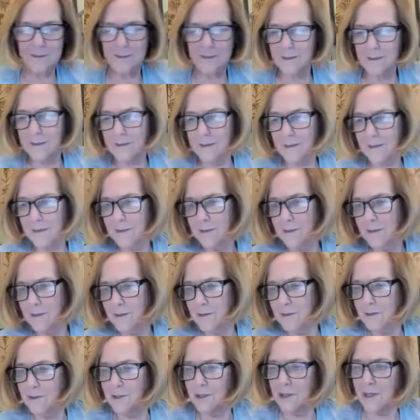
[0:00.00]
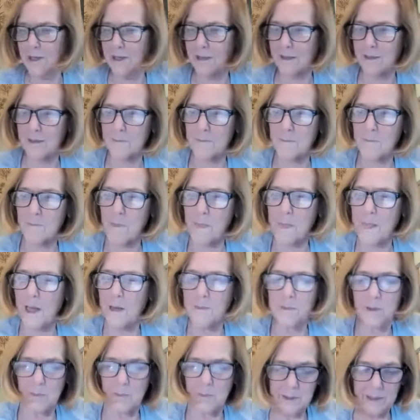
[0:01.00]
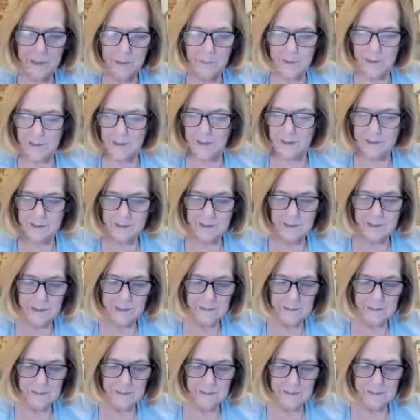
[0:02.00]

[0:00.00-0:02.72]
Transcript: It's not going to do jack. I'm not playing with the lights